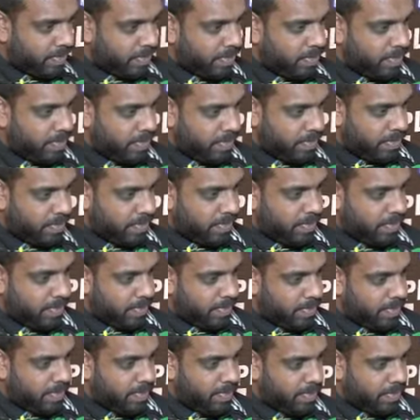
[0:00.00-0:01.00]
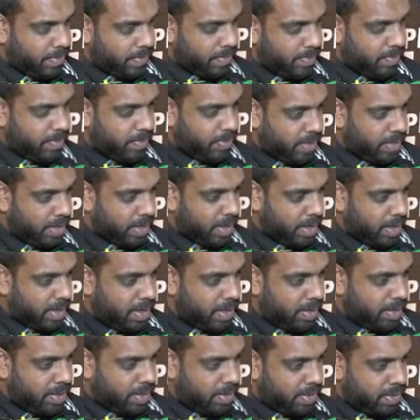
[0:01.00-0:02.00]

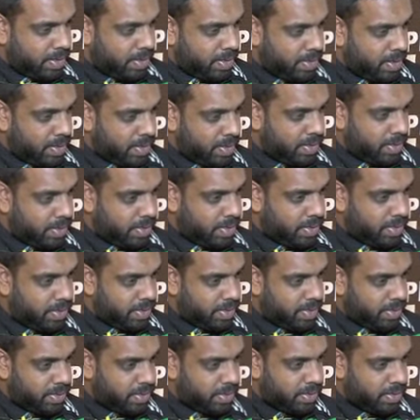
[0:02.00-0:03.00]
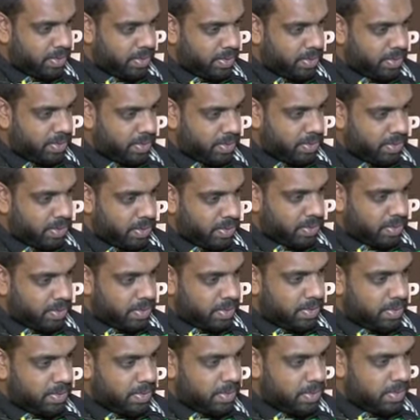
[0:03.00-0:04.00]

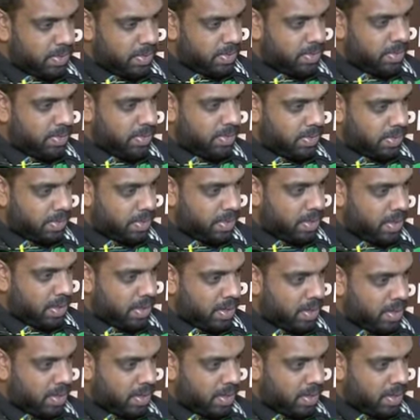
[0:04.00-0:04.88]
(not speaking)